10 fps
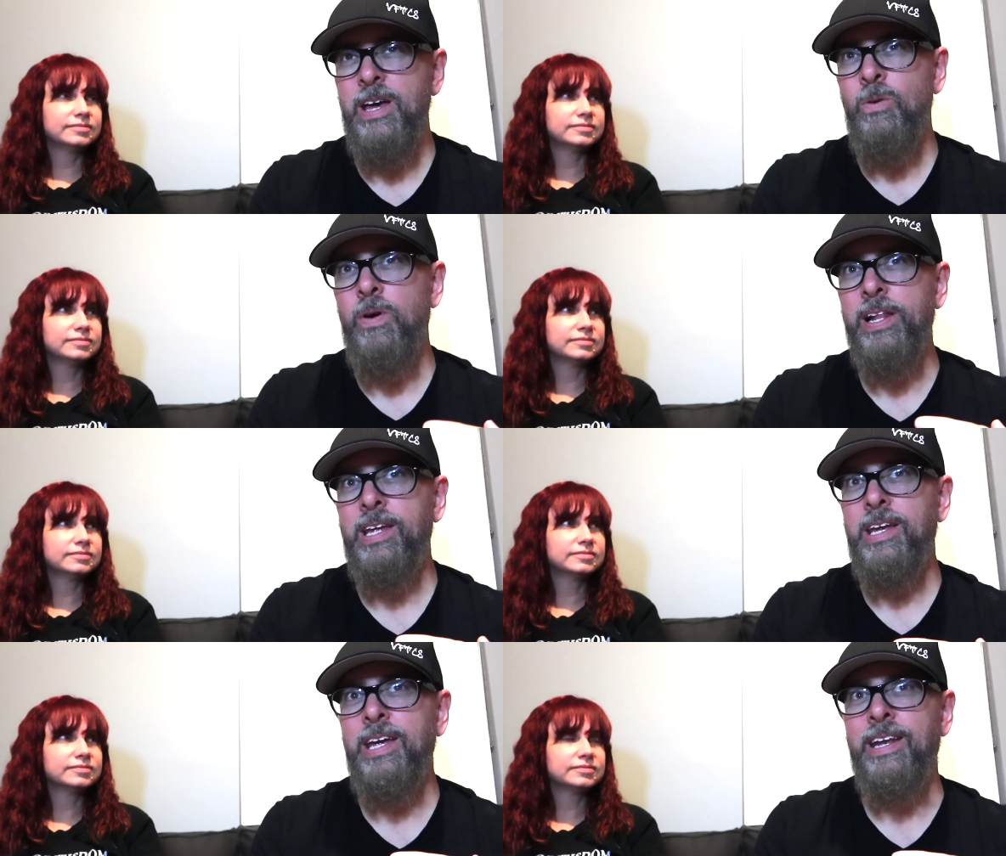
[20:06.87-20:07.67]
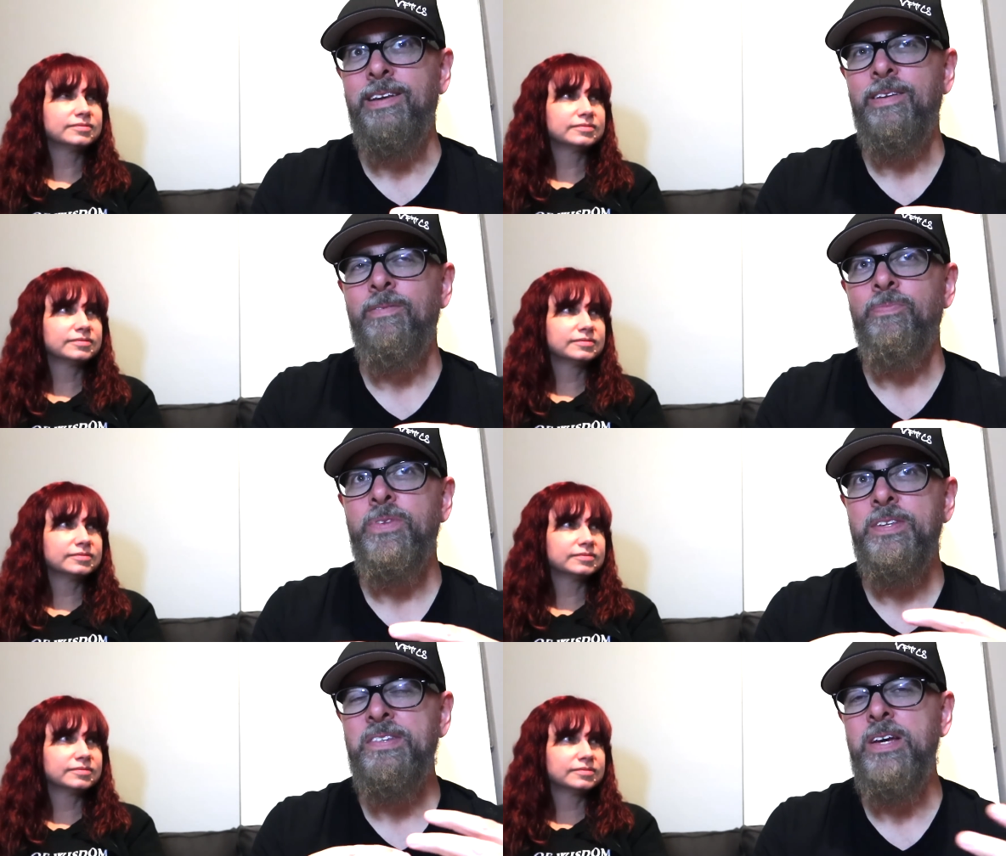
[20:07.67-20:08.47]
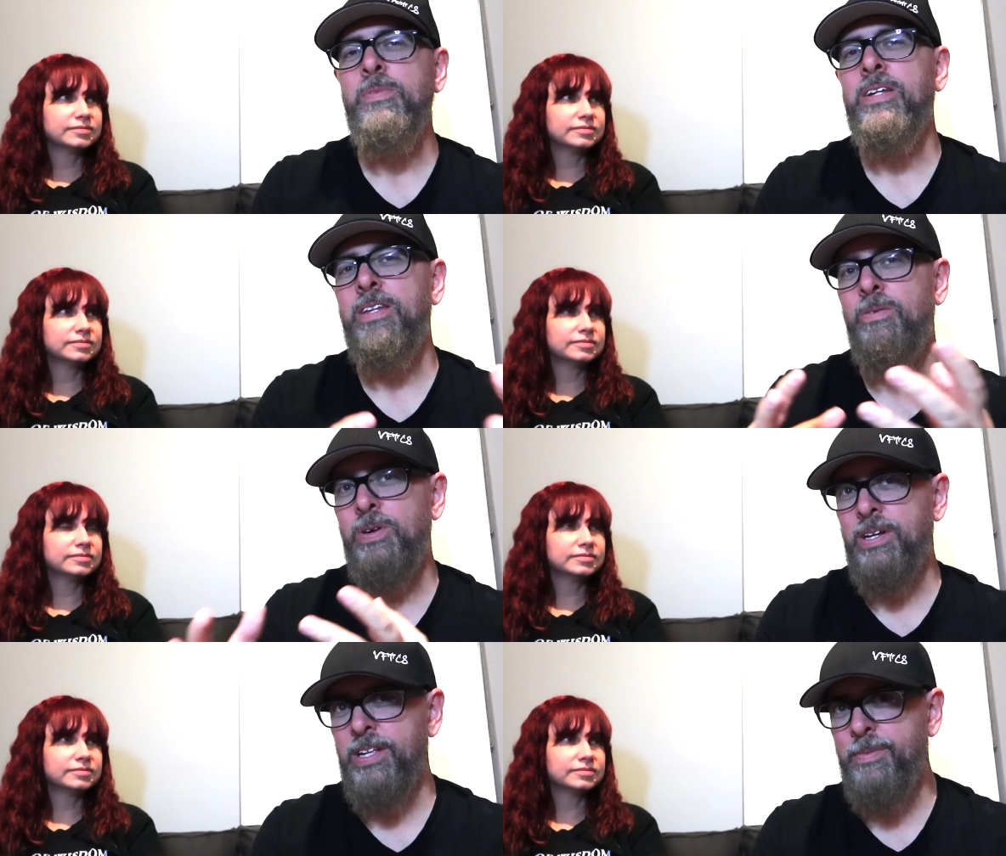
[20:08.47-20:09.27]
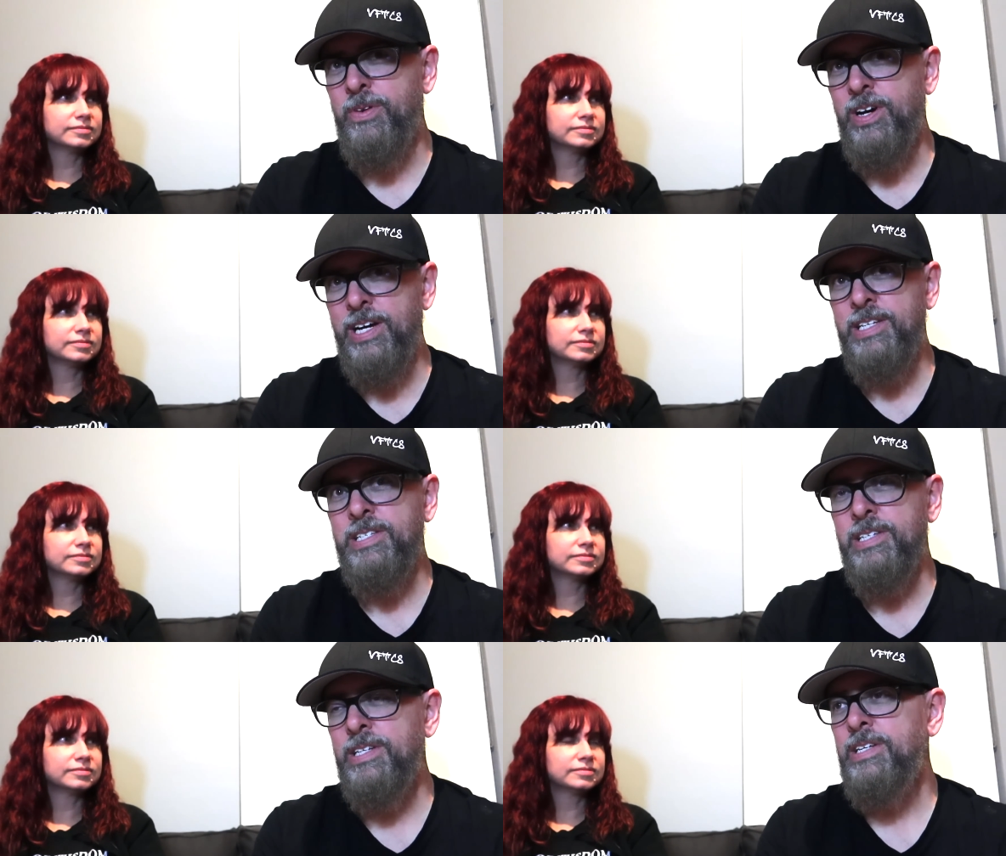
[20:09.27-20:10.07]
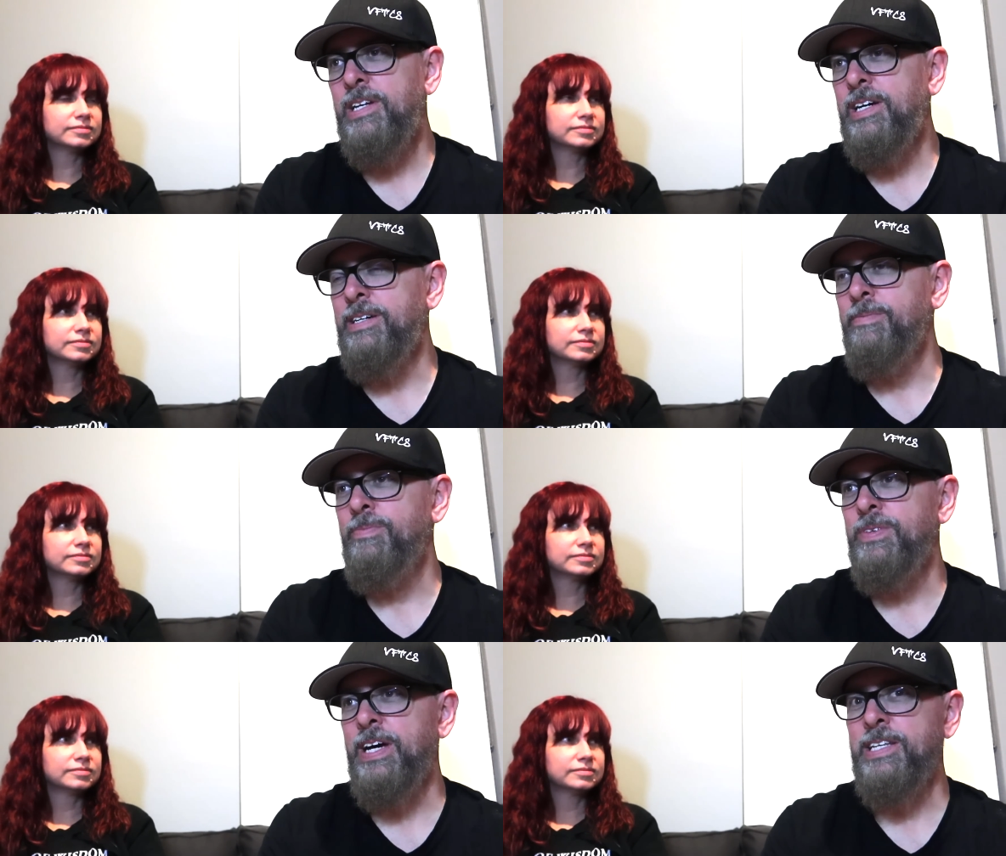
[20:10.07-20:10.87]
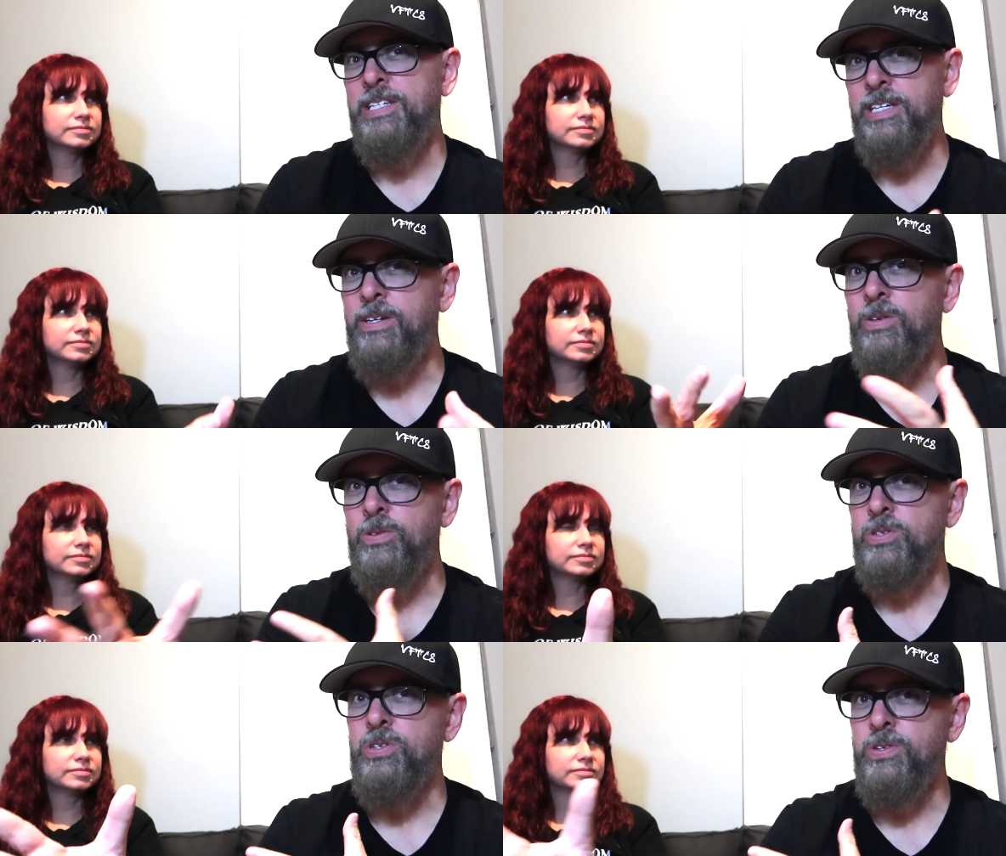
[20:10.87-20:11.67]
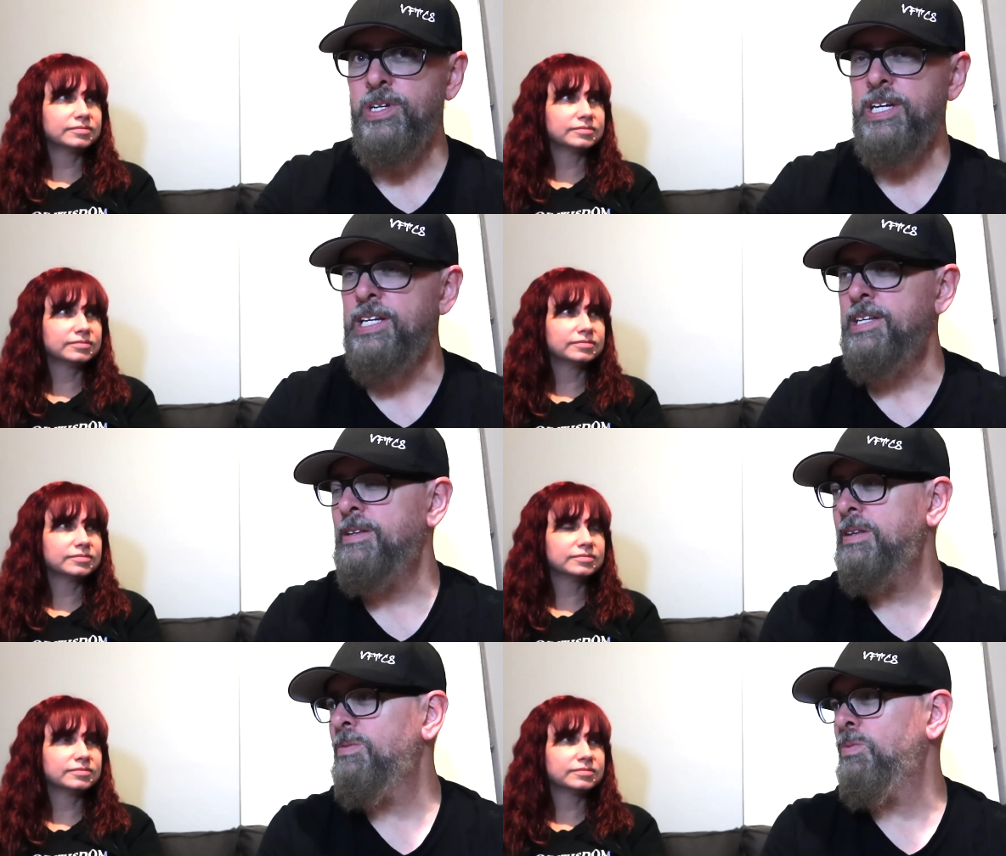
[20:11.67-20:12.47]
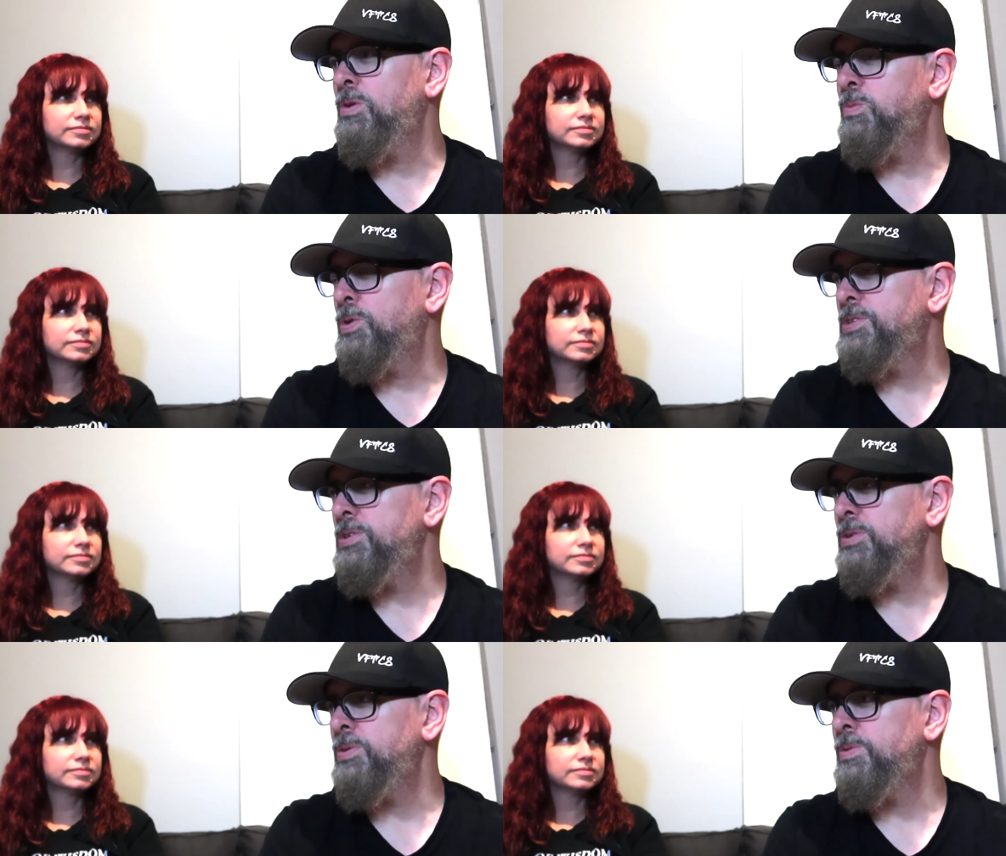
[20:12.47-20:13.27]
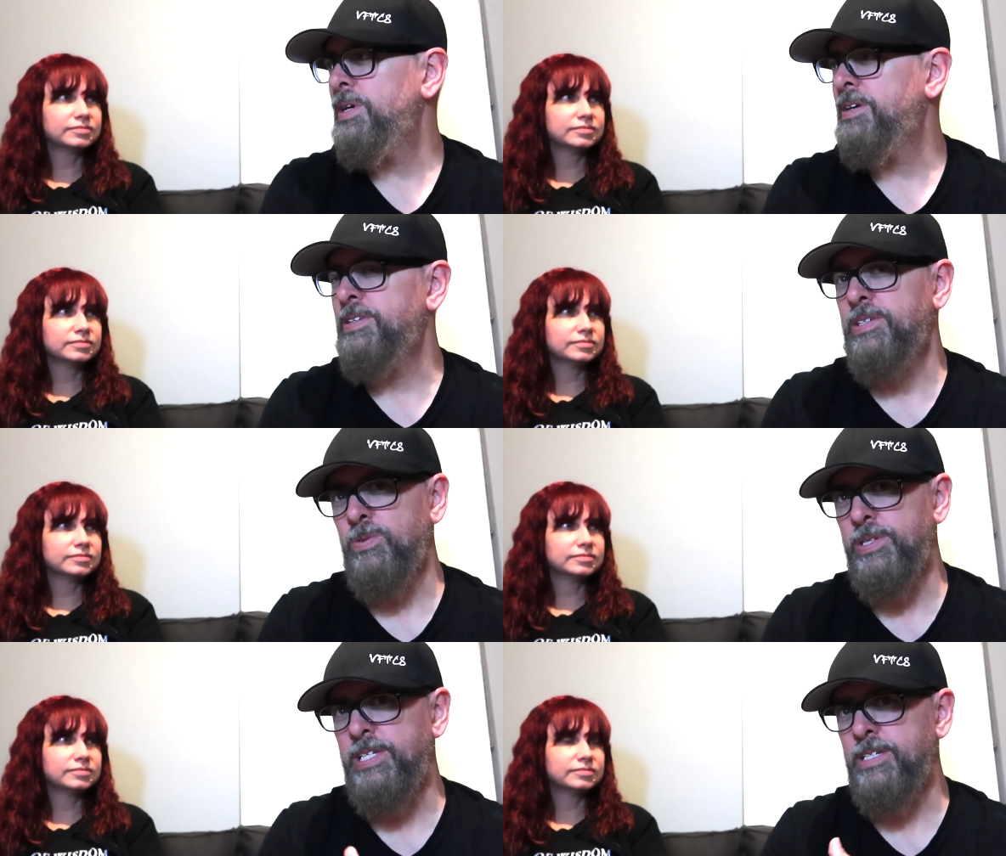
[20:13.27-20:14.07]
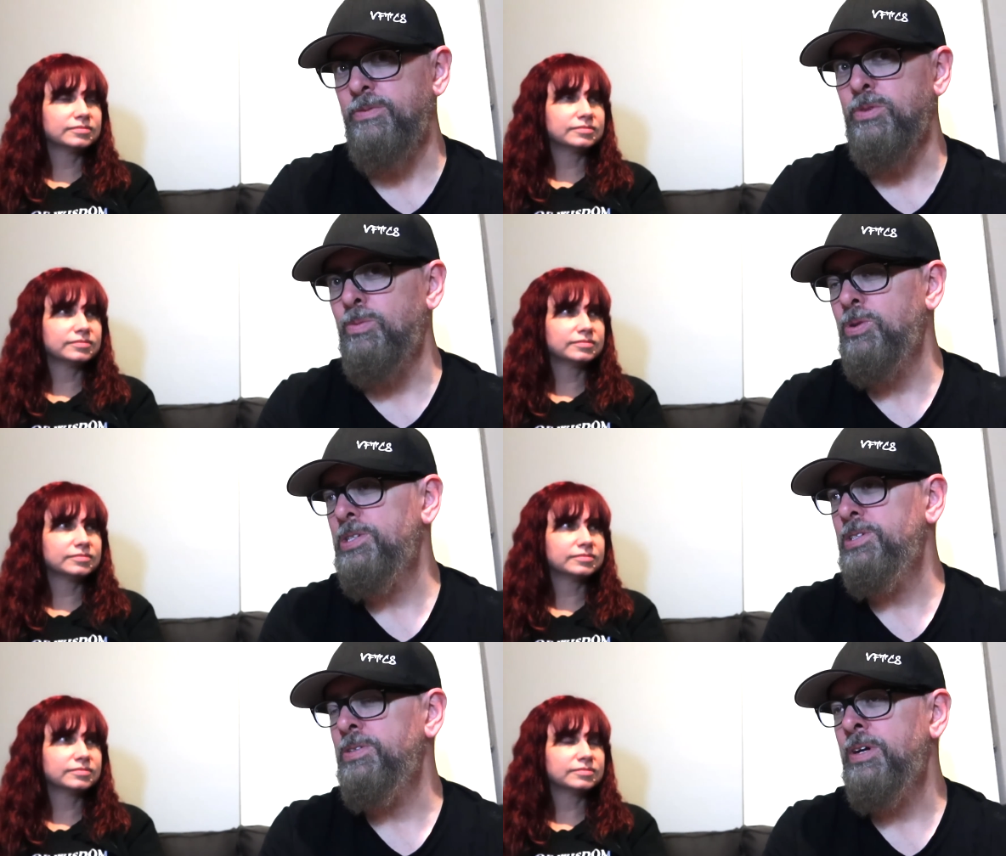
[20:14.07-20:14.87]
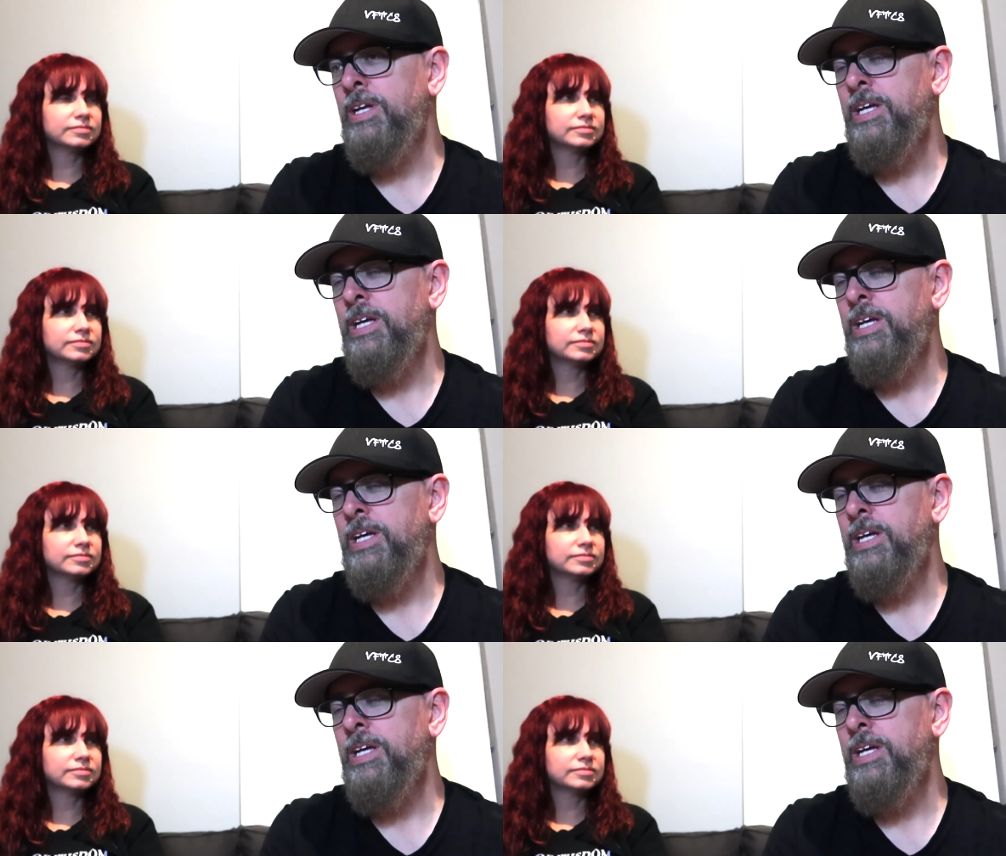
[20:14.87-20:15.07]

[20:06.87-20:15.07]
Speaker 1: While it, it seemingly would glamorize um, Nazi culture in World War II era, towards the end of World War II.